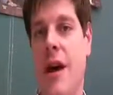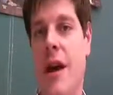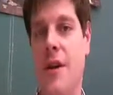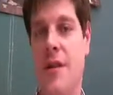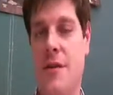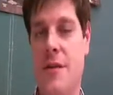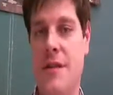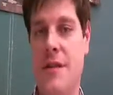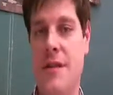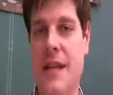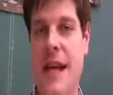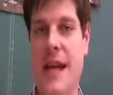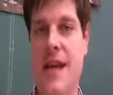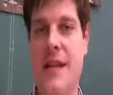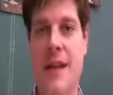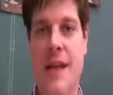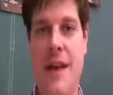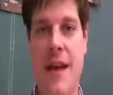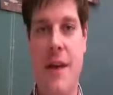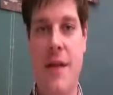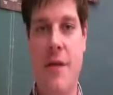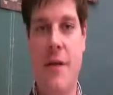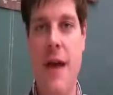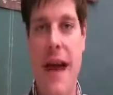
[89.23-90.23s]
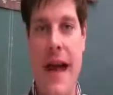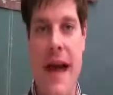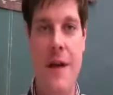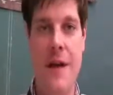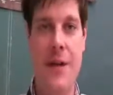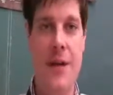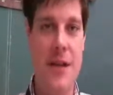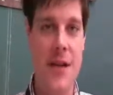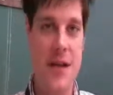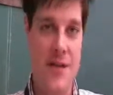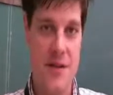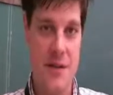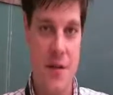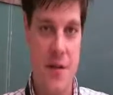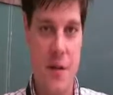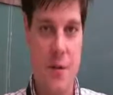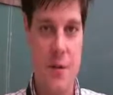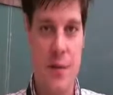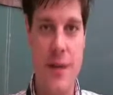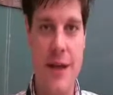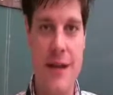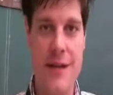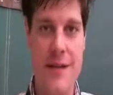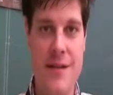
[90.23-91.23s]
understanding of how to get certain
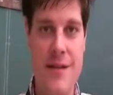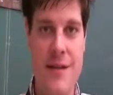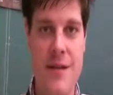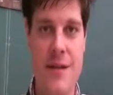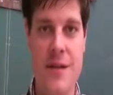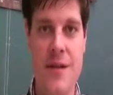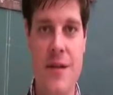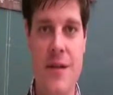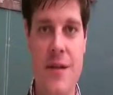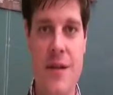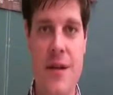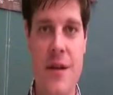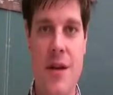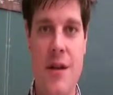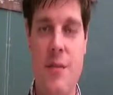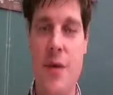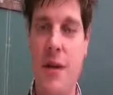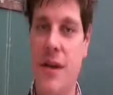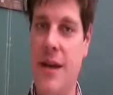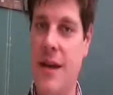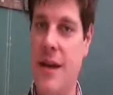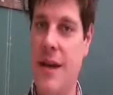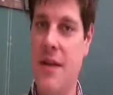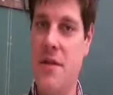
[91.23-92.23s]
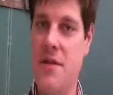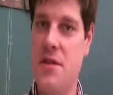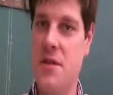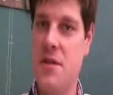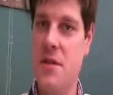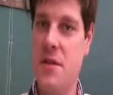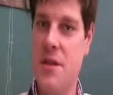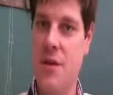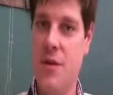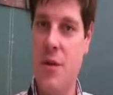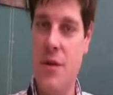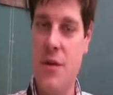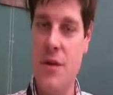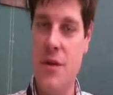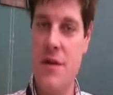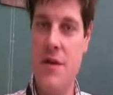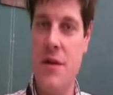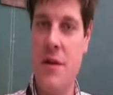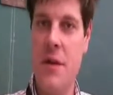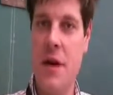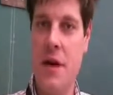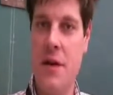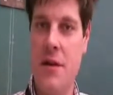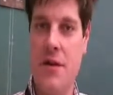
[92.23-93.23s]
places, but yet when you sit
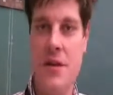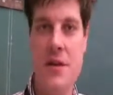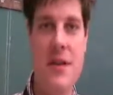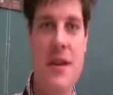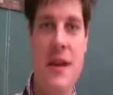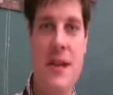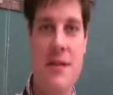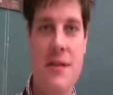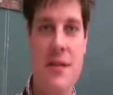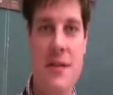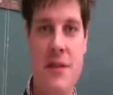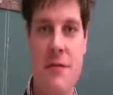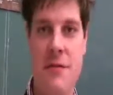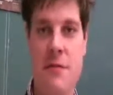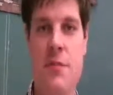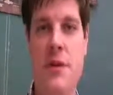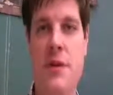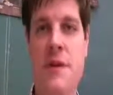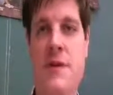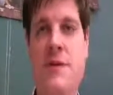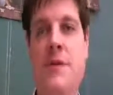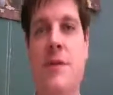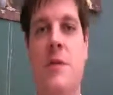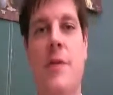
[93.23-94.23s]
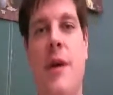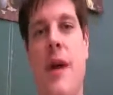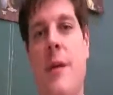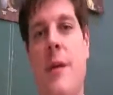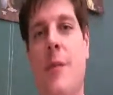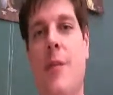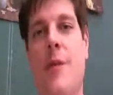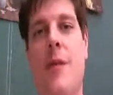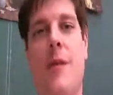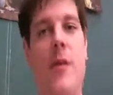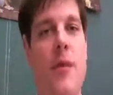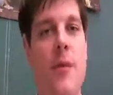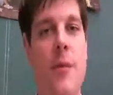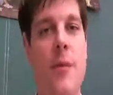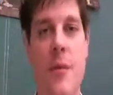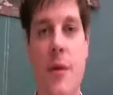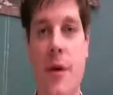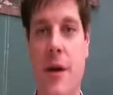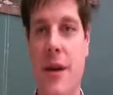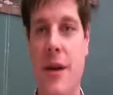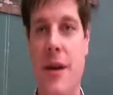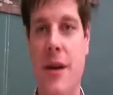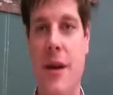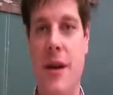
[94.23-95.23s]
them down on a desk, give them pencil and paper or a
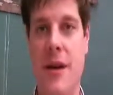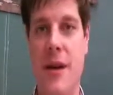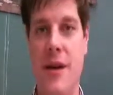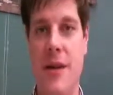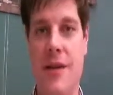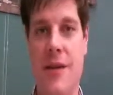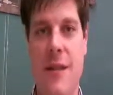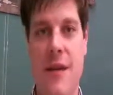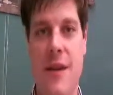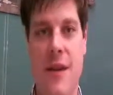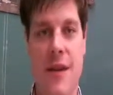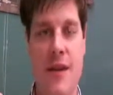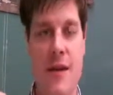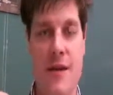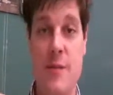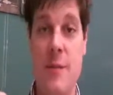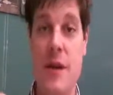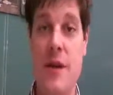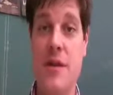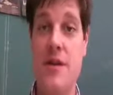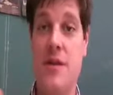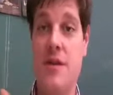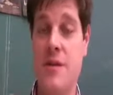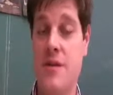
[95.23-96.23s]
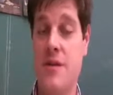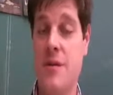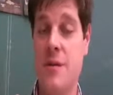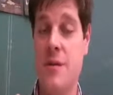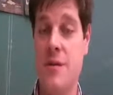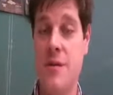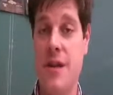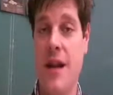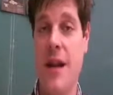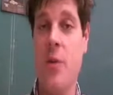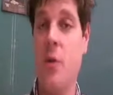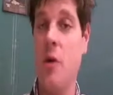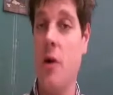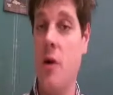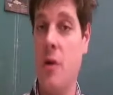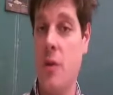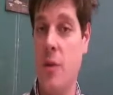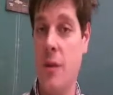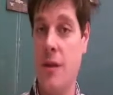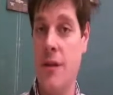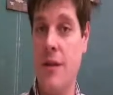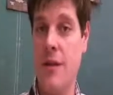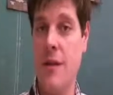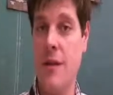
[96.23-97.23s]
book, especially the students that I work
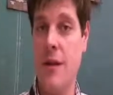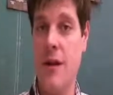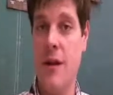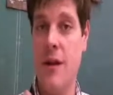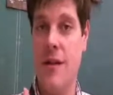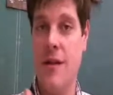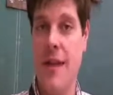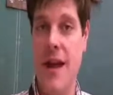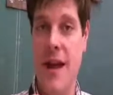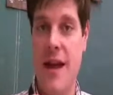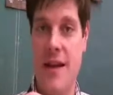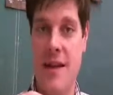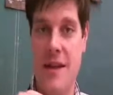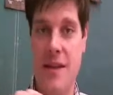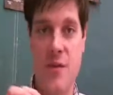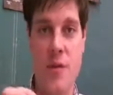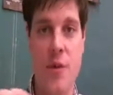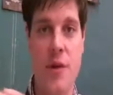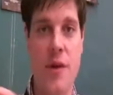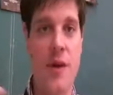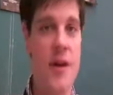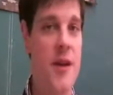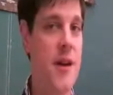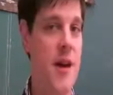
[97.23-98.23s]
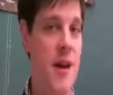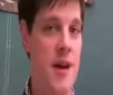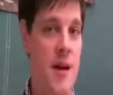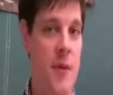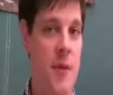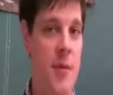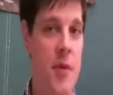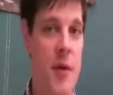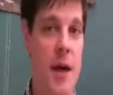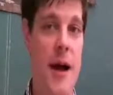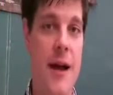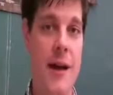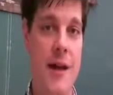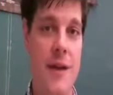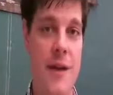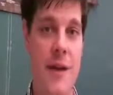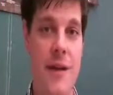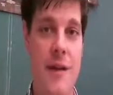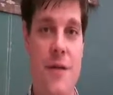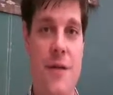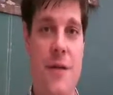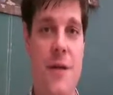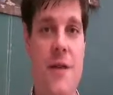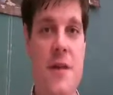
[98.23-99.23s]
with, that is really a block
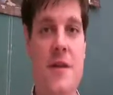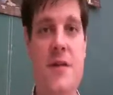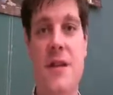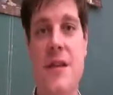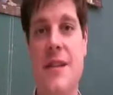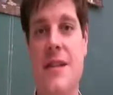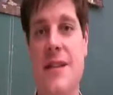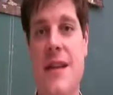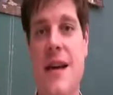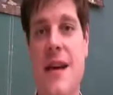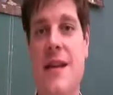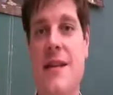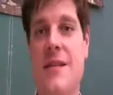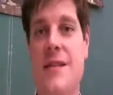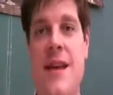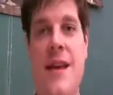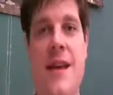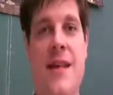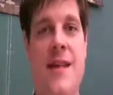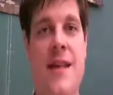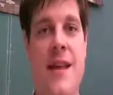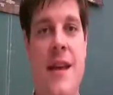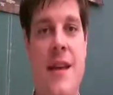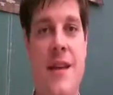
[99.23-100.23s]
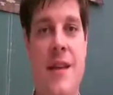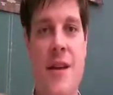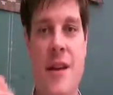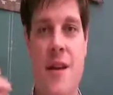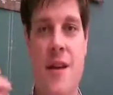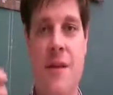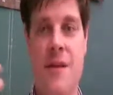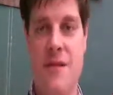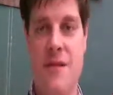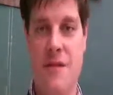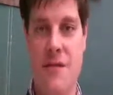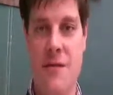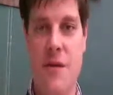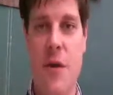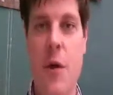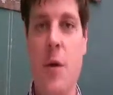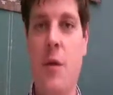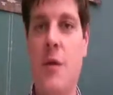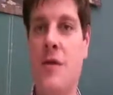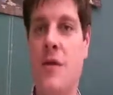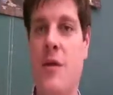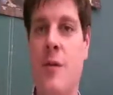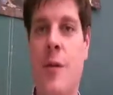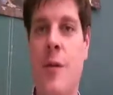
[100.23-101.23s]
for their success. They
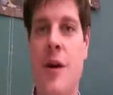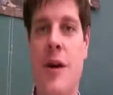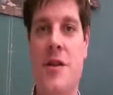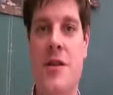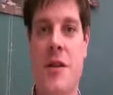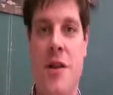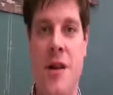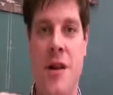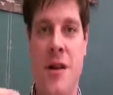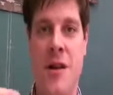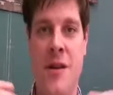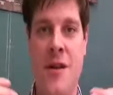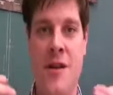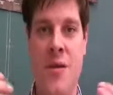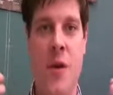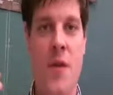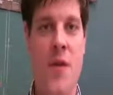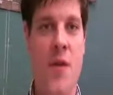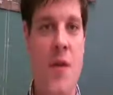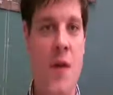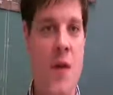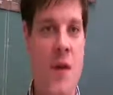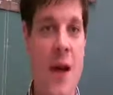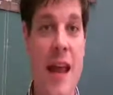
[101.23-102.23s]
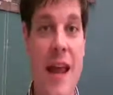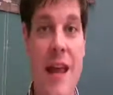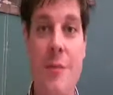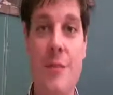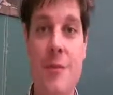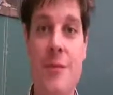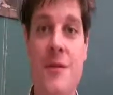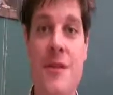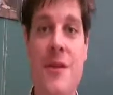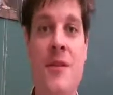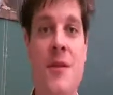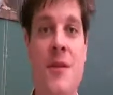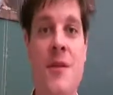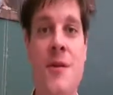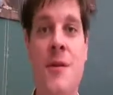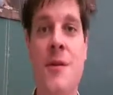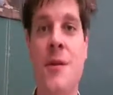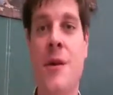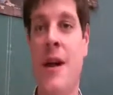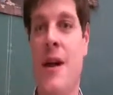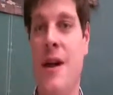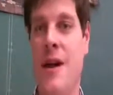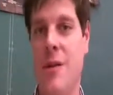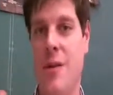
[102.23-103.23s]
focus too much on what they're not able to
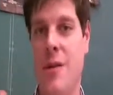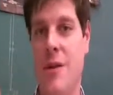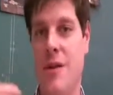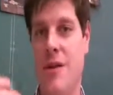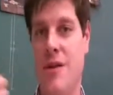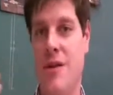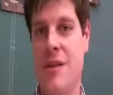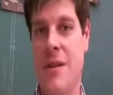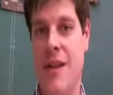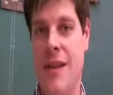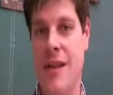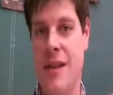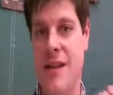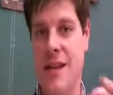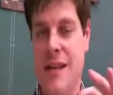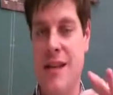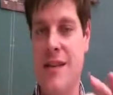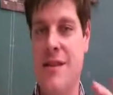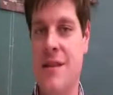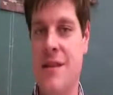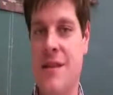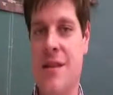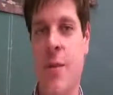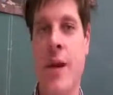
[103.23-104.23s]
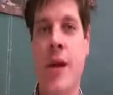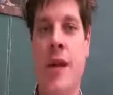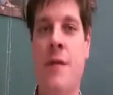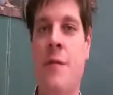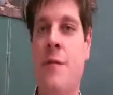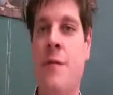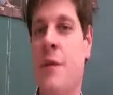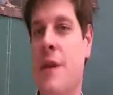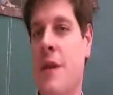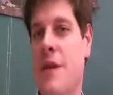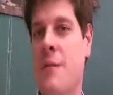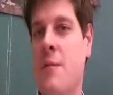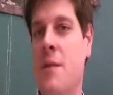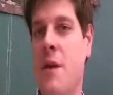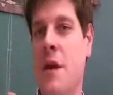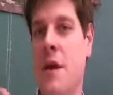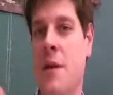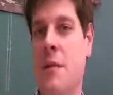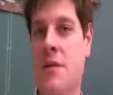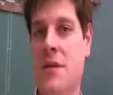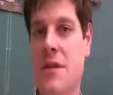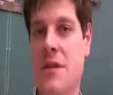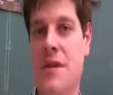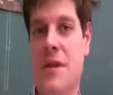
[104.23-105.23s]
do, which then gets in the way of me being
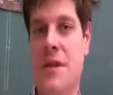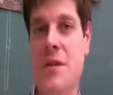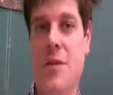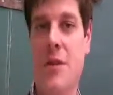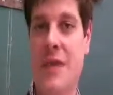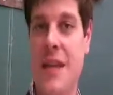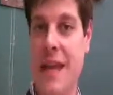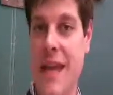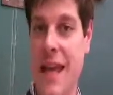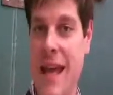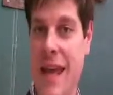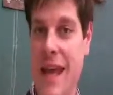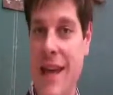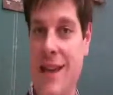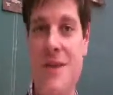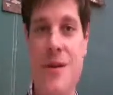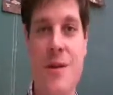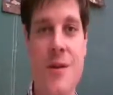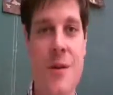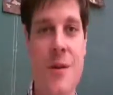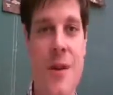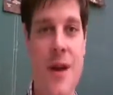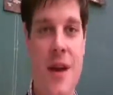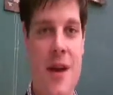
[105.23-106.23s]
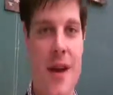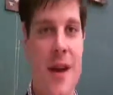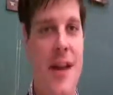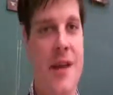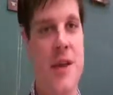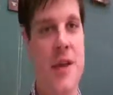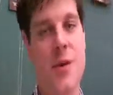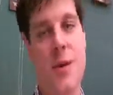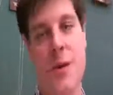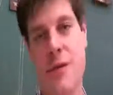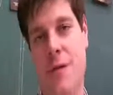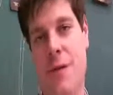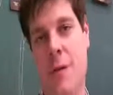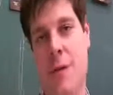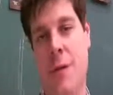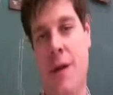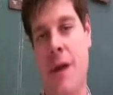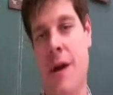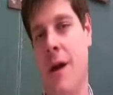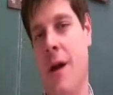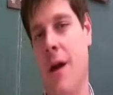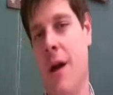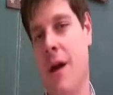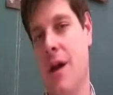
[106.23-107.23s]
able to see what they can do and going from
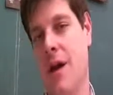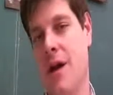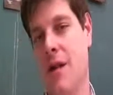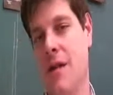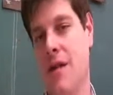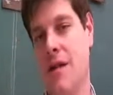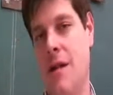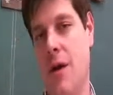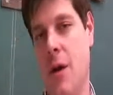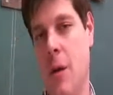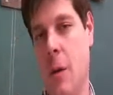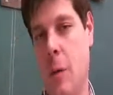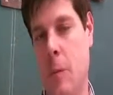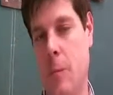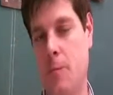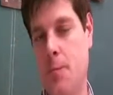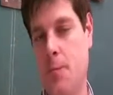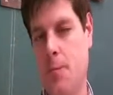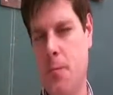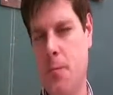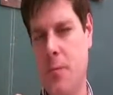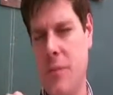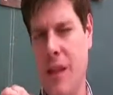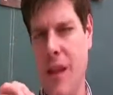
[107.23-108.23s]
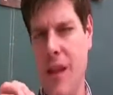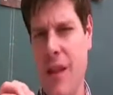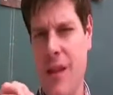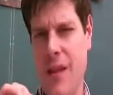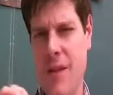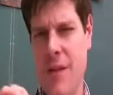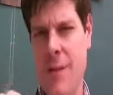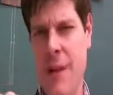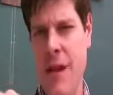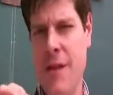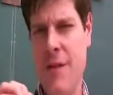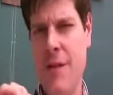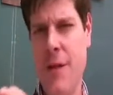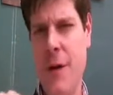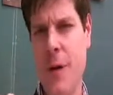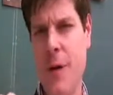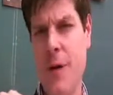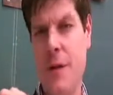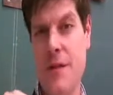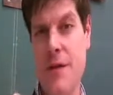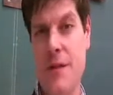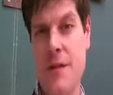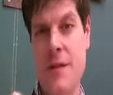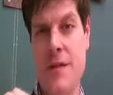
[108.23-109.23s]
there. So the main
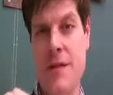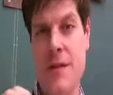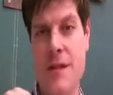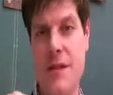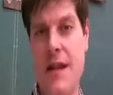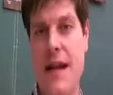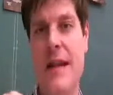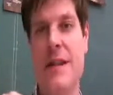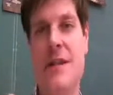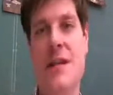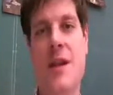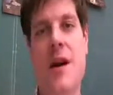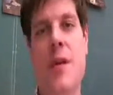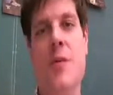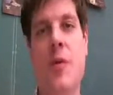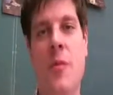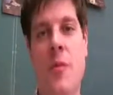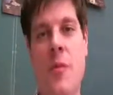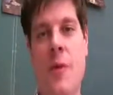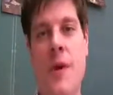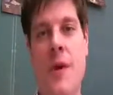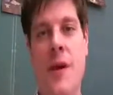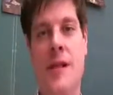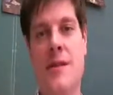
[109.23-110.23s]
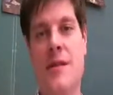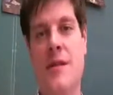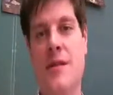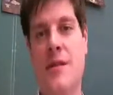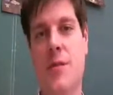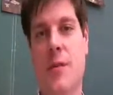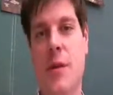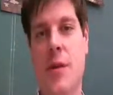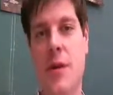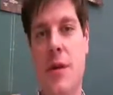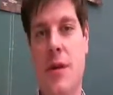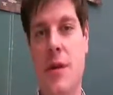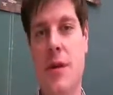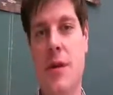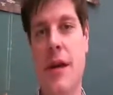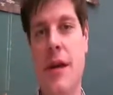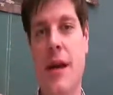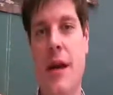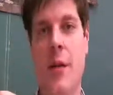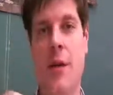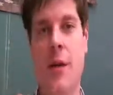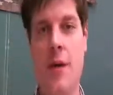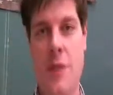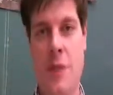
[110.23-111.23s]
focus of these last couple months with
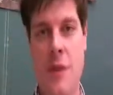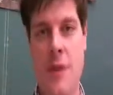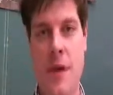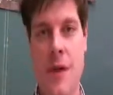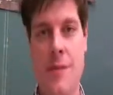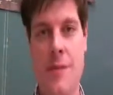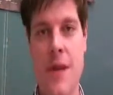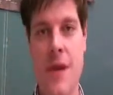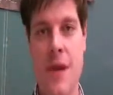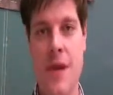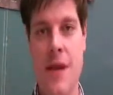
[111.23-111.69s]
UDL with me